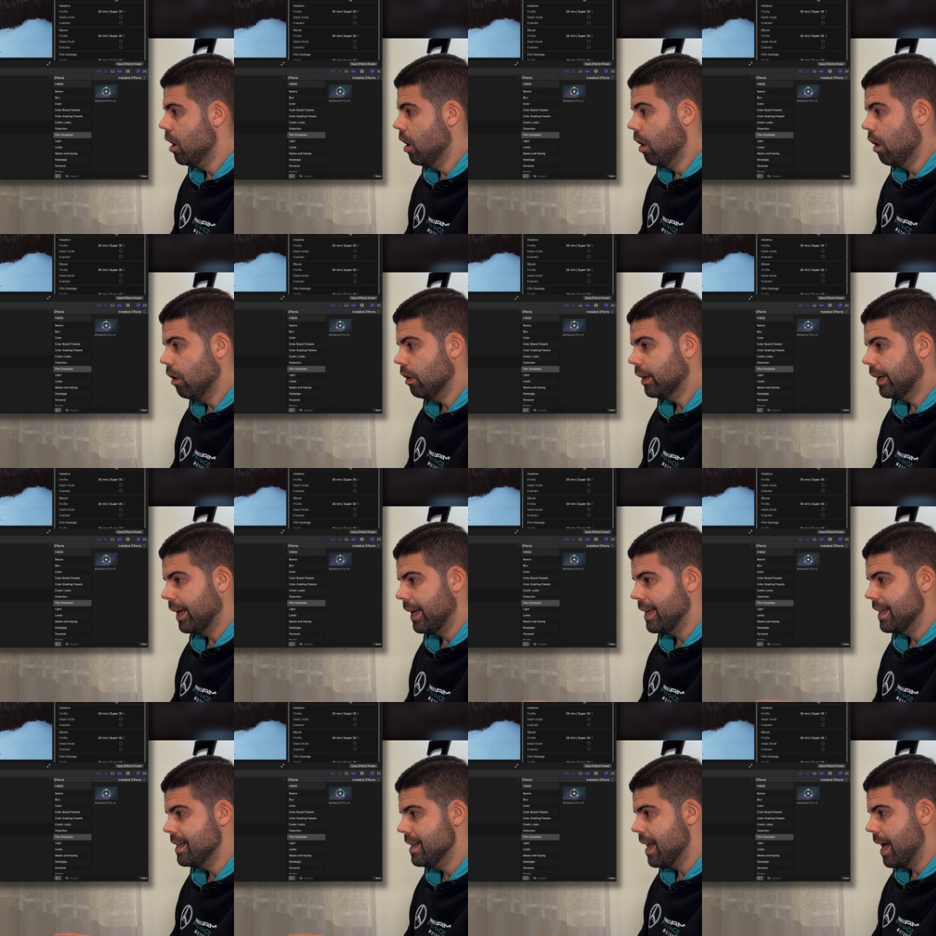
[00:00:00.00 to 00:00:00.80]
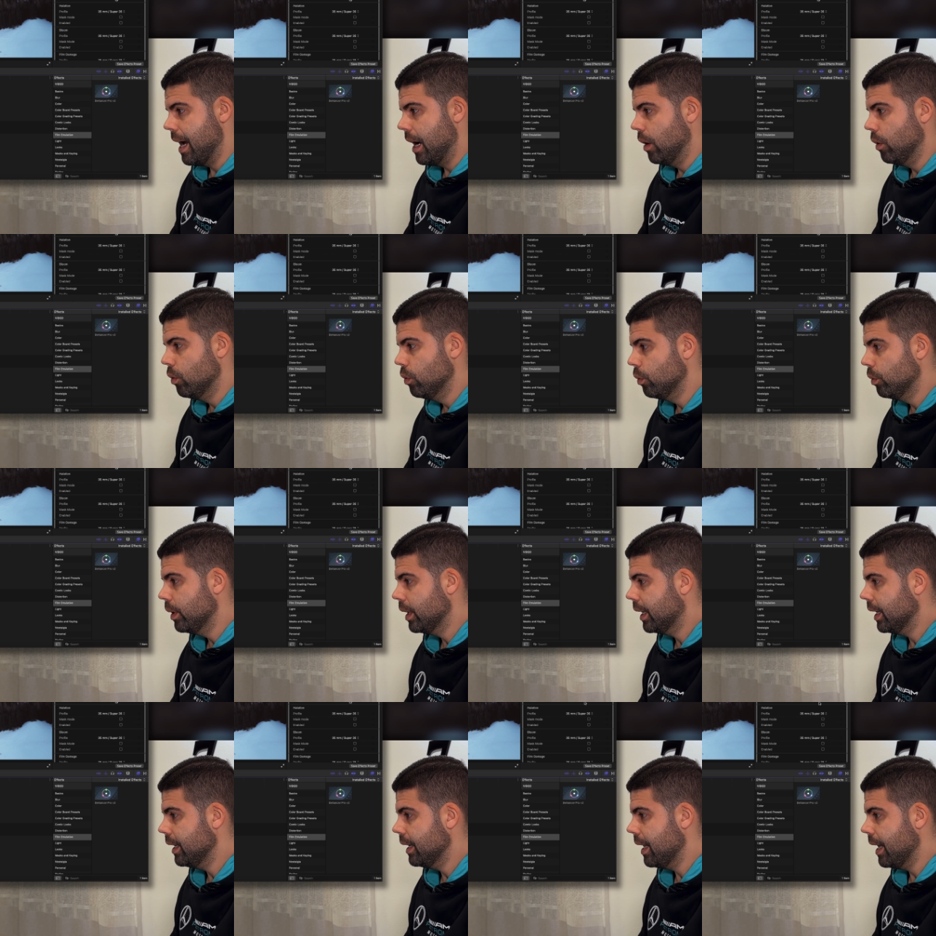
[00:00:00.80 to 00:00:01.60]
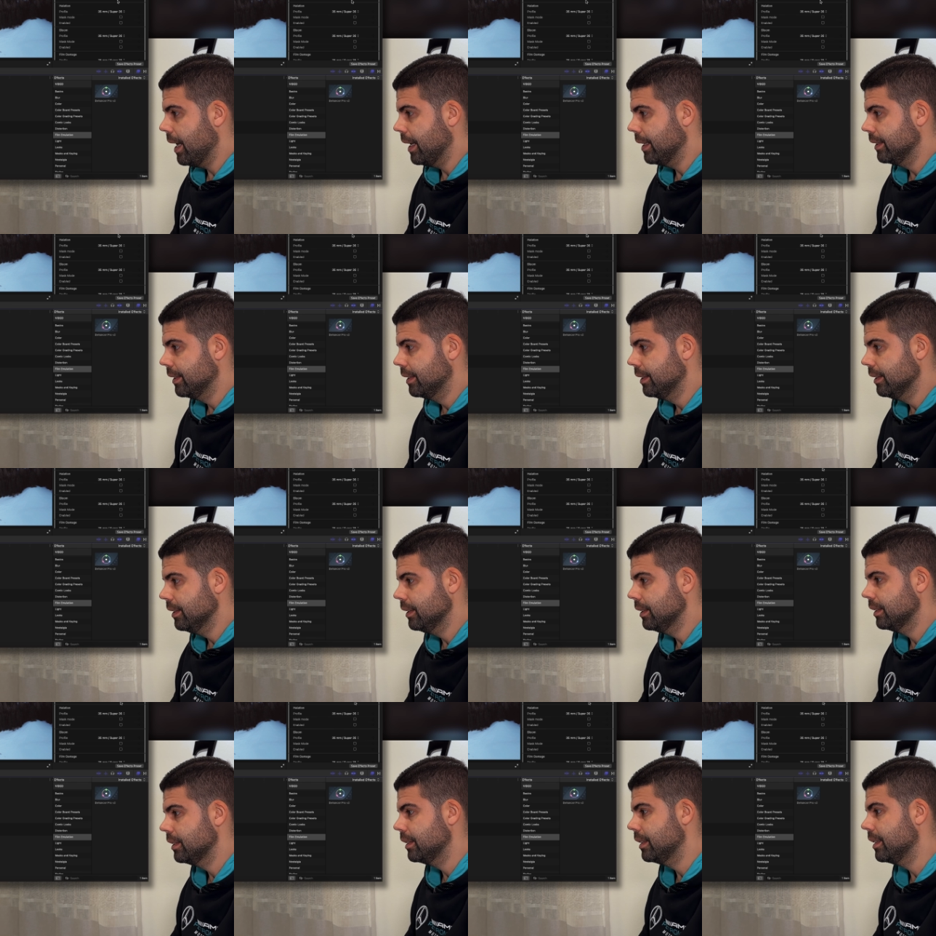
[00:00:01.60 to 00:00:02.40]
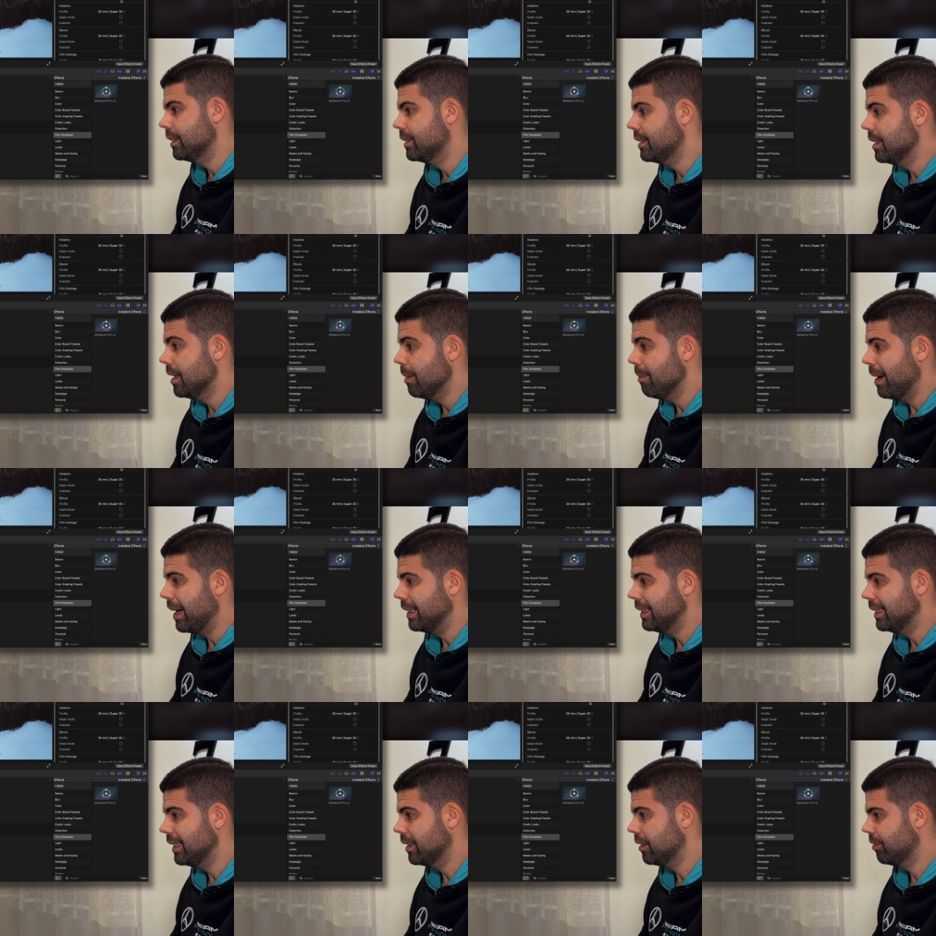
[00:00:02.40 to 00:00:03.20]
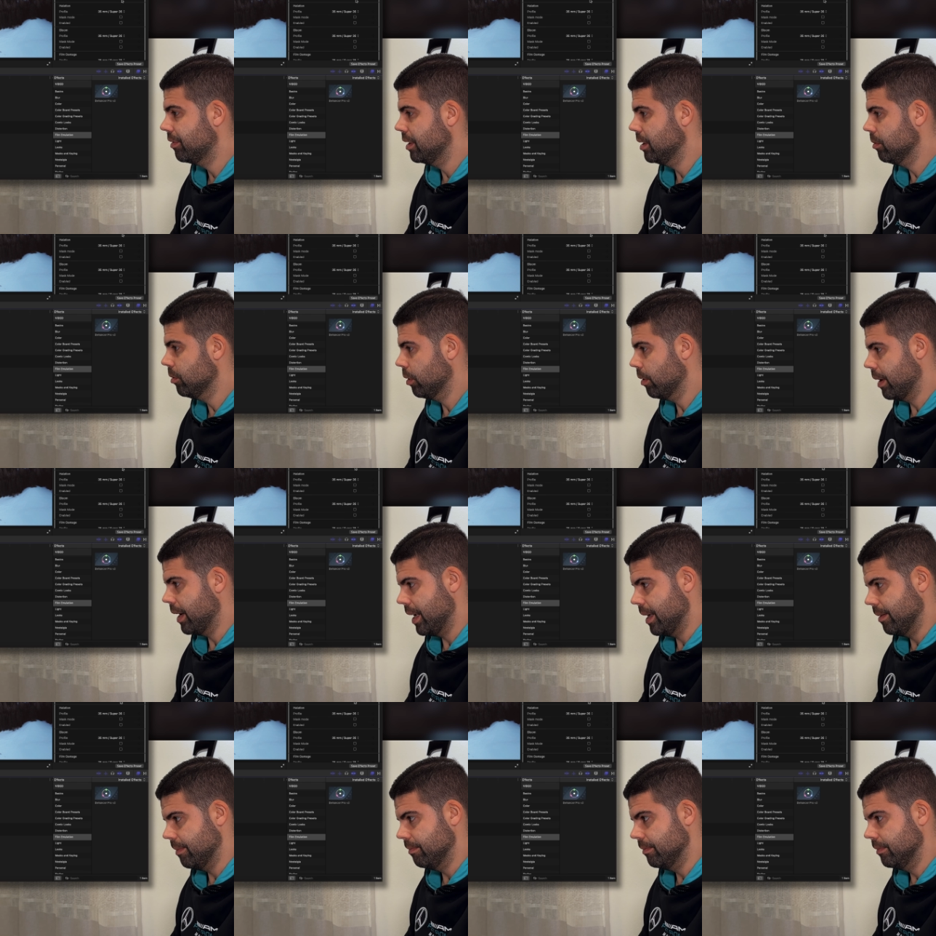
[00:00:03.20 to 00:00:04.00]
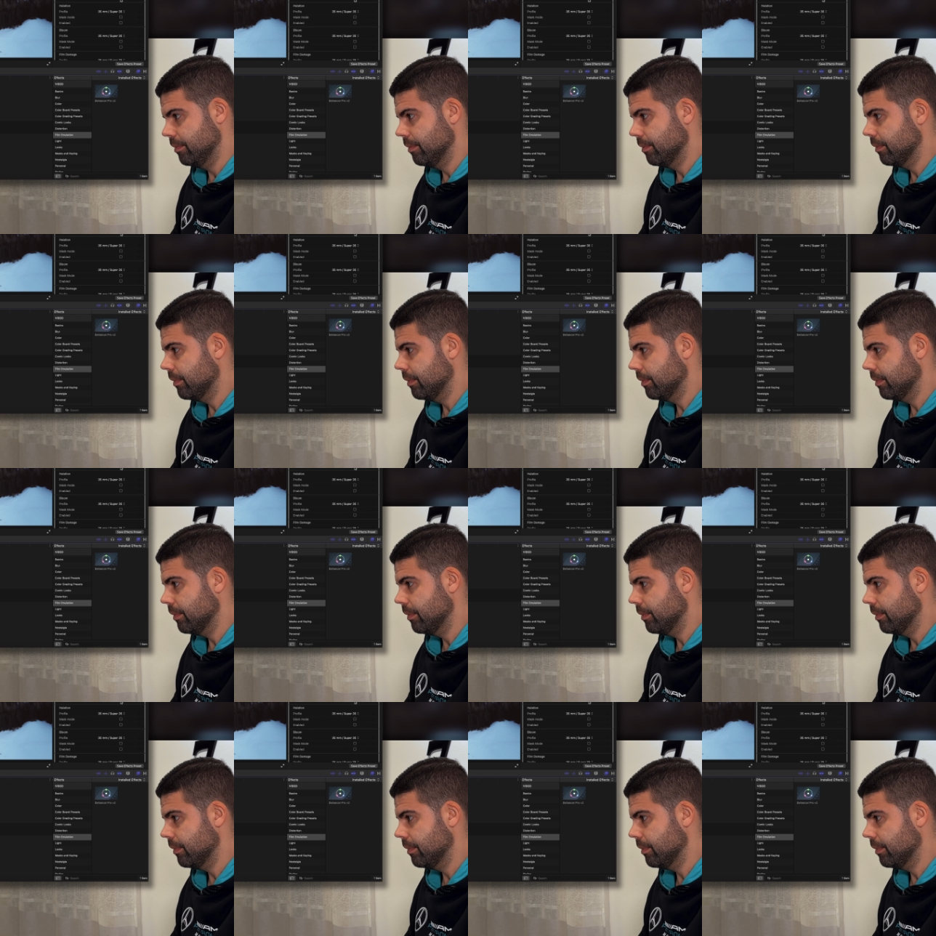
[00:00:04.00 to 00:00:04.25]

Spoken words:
Okay, now we can add the cinematic film grain